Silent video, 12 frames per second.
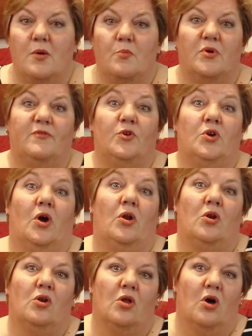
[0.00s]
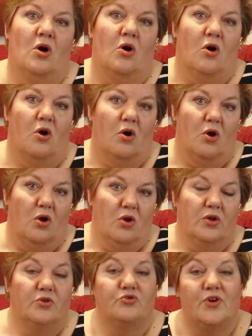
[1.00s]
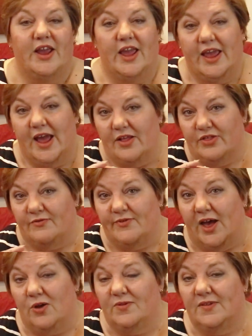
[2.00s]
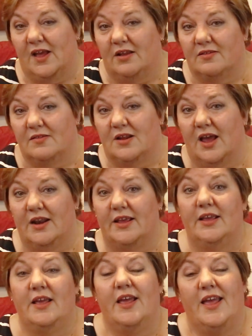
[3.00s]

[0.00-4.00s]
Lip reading: But if you go long, dragging out the vowel sound slightly,